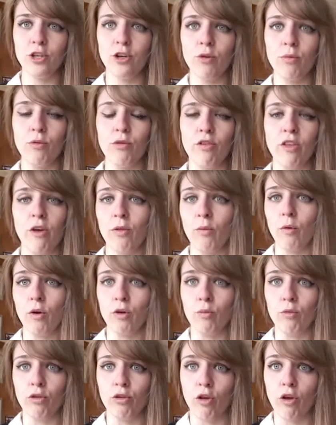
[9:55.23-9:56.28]
who was the only one
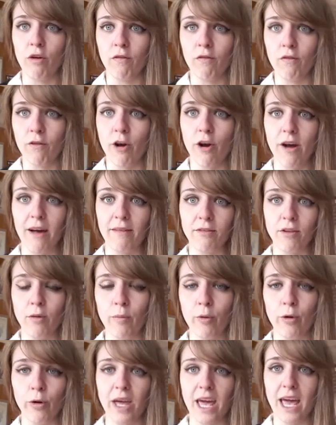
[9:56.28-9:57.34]
who was there for her after the
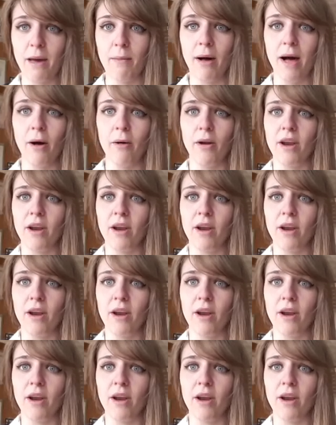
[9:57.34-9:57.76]
book came out,